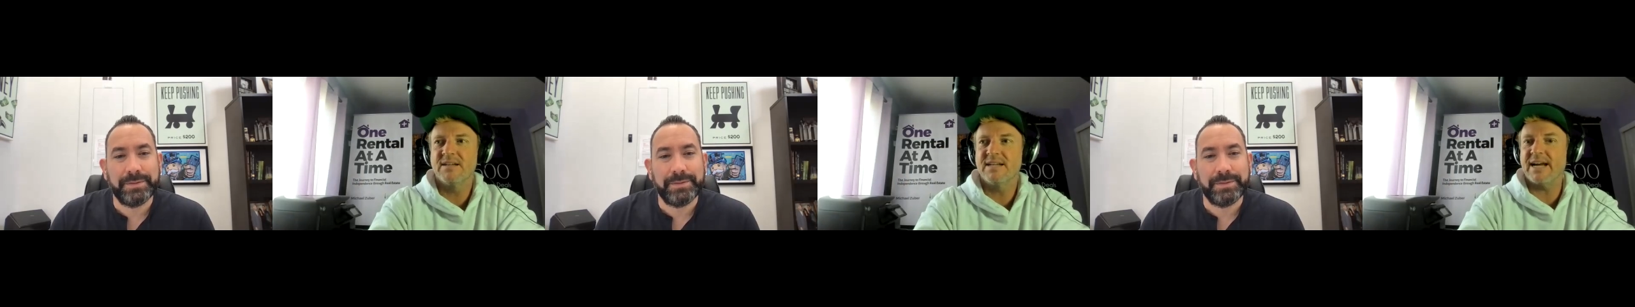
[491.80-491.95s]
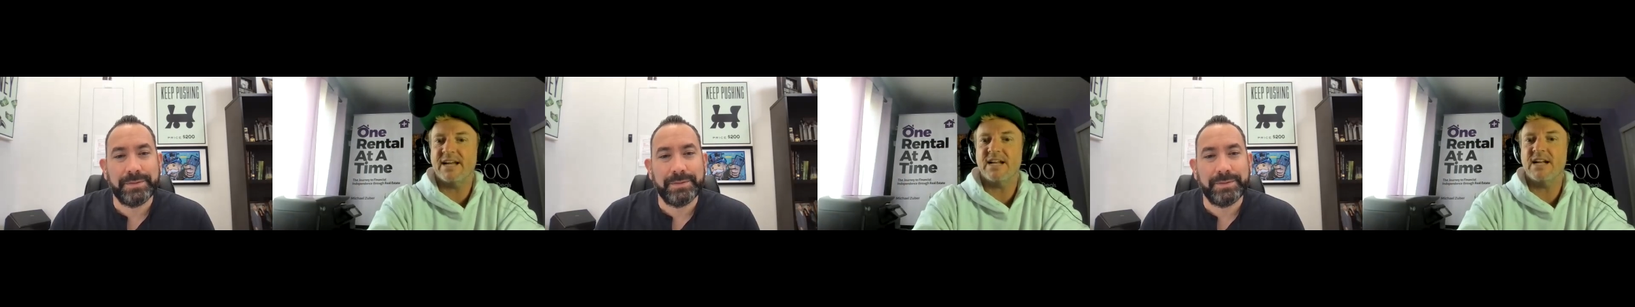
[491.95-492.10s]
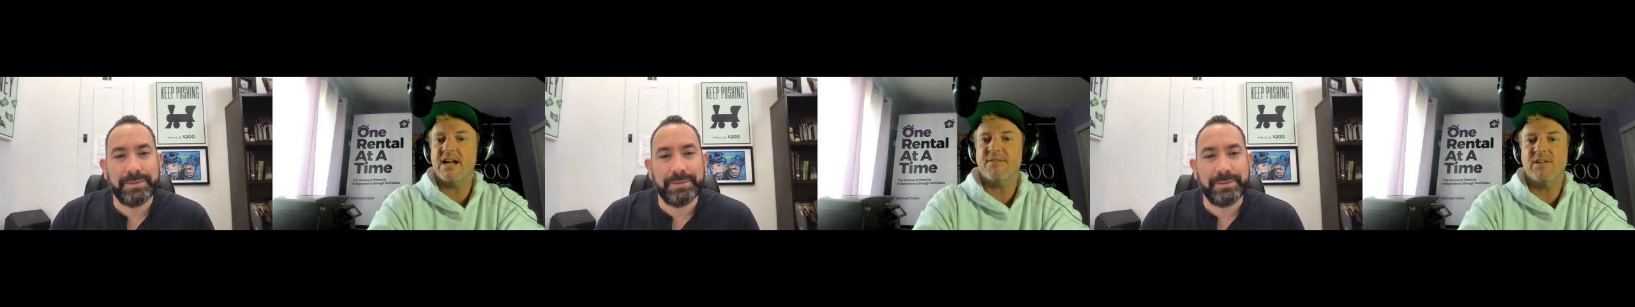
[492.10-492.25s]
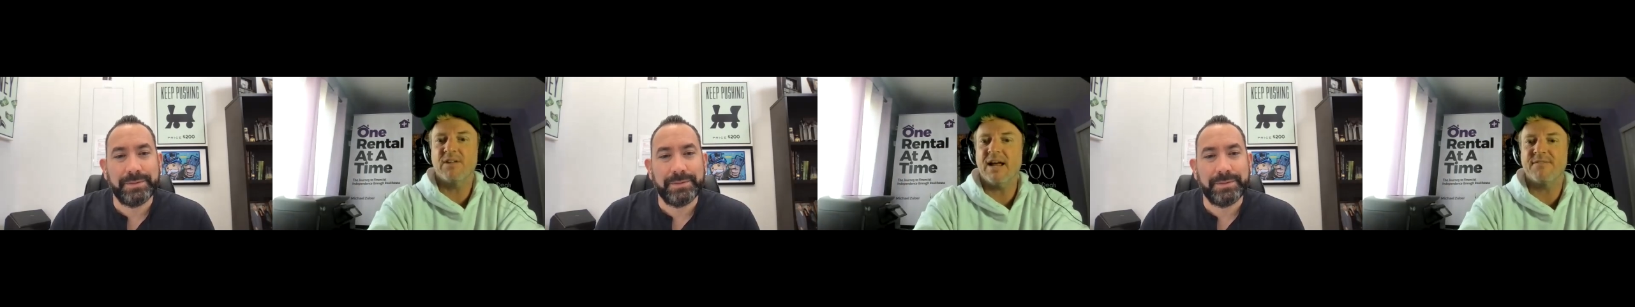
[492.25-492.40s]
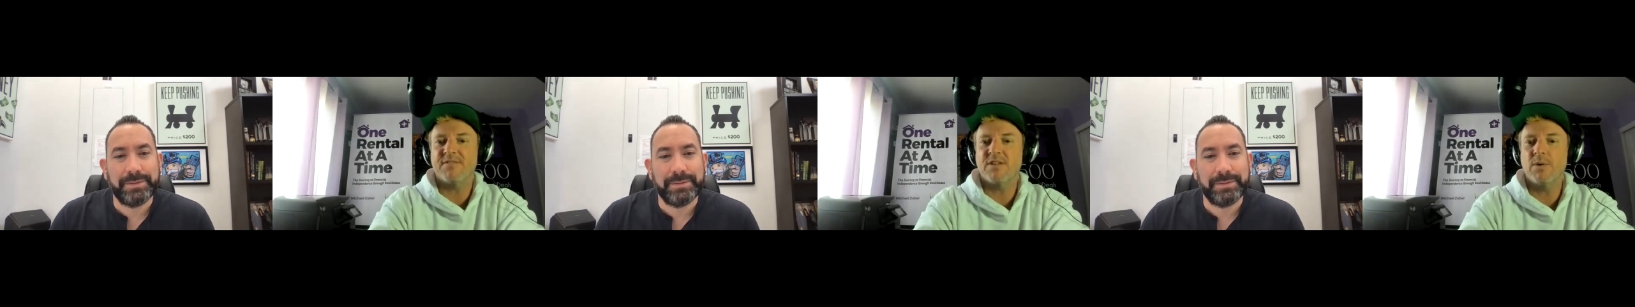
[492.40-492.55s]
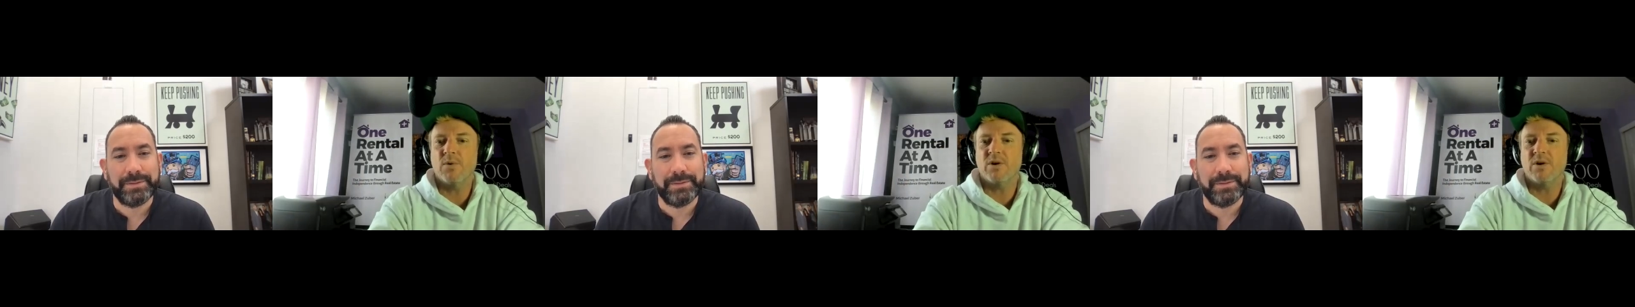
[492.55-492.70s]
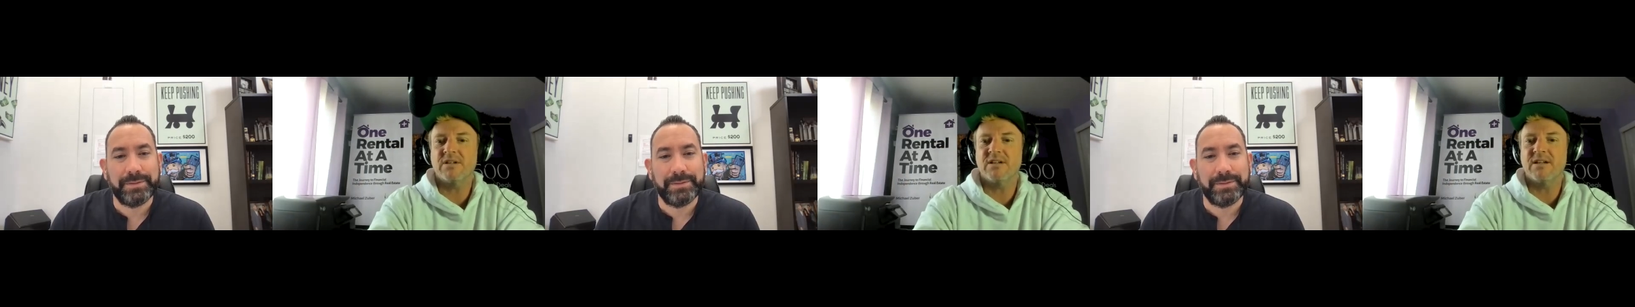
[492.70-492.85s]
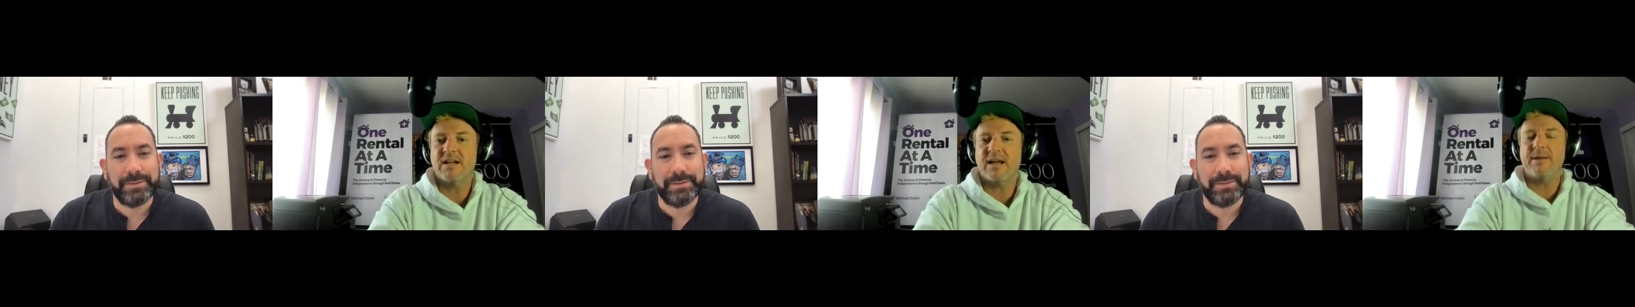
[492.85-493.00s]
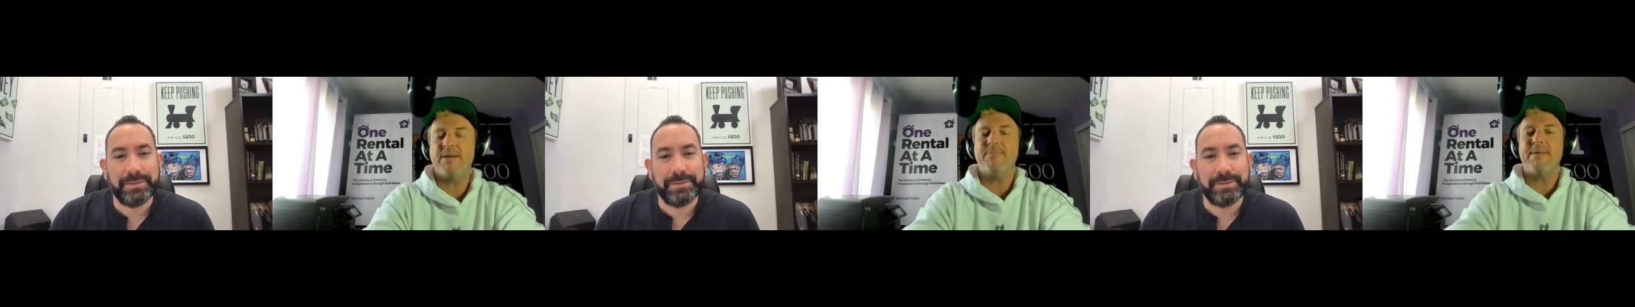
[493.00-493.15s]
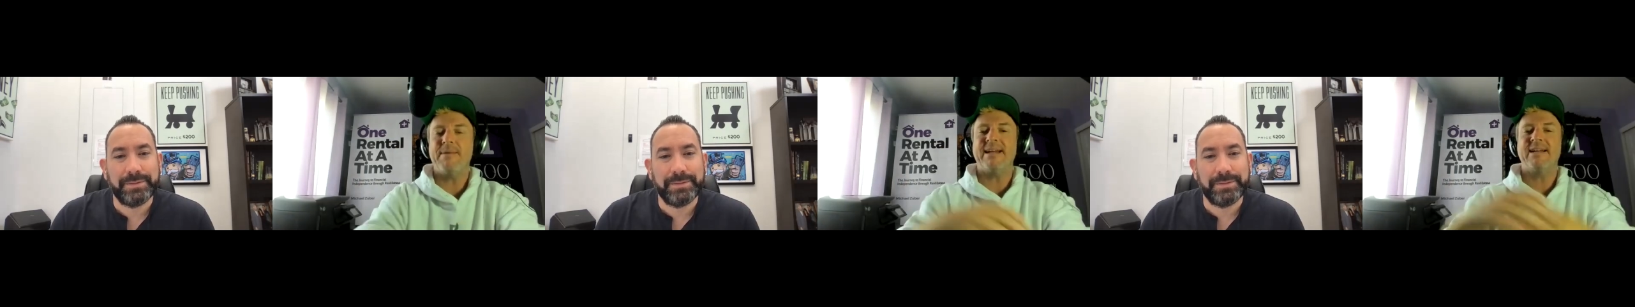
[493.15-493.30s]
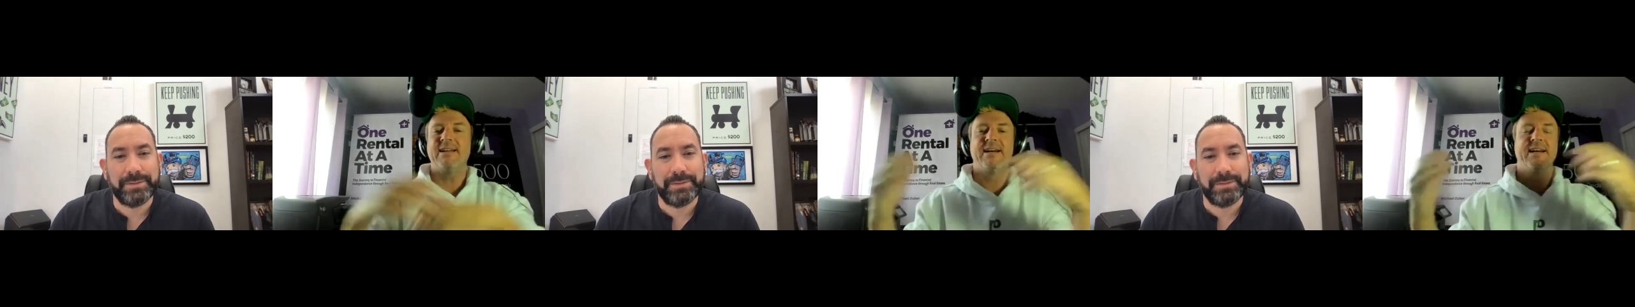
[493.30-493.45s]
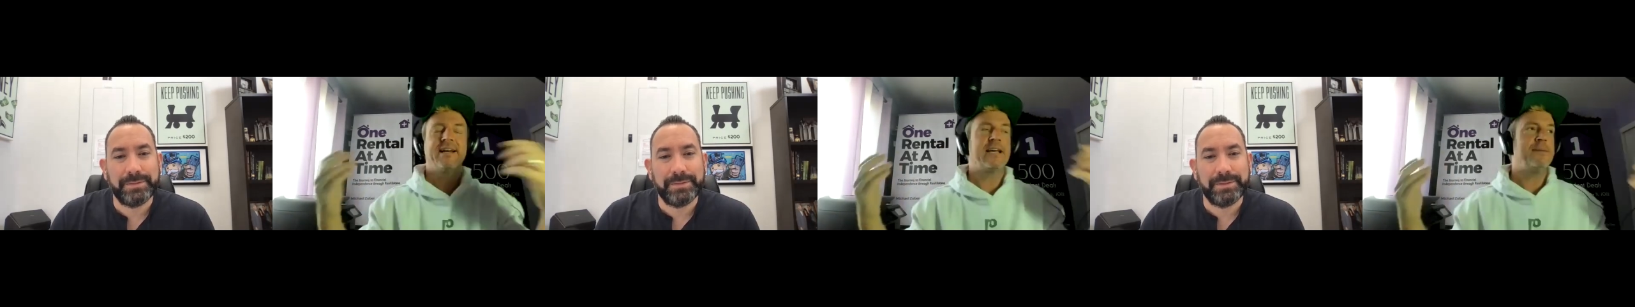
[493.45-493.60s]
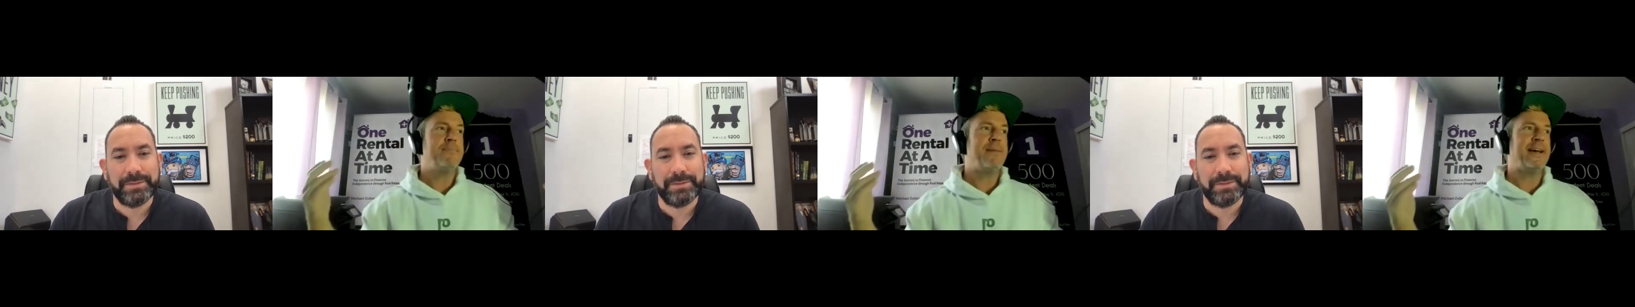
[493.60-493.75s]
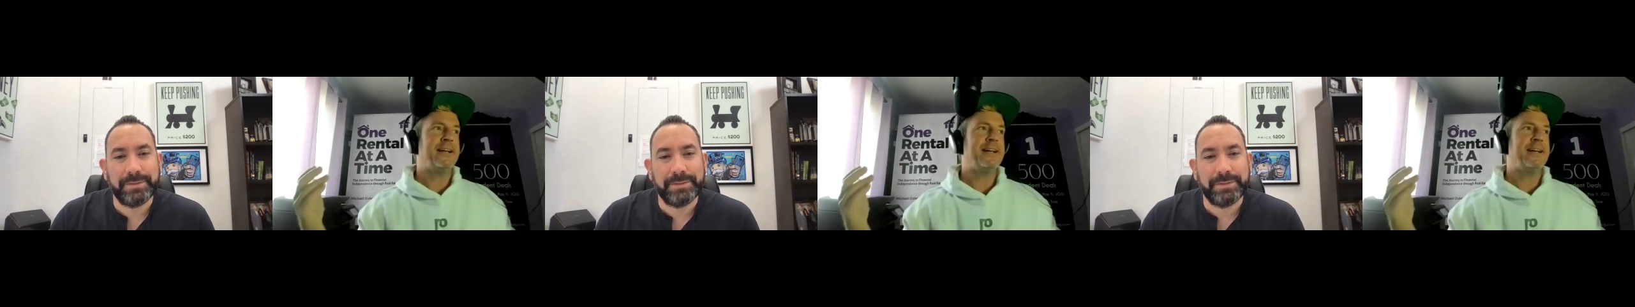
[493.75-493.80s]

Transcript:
Speaker 1: yeah, he never left. He worked, he made, he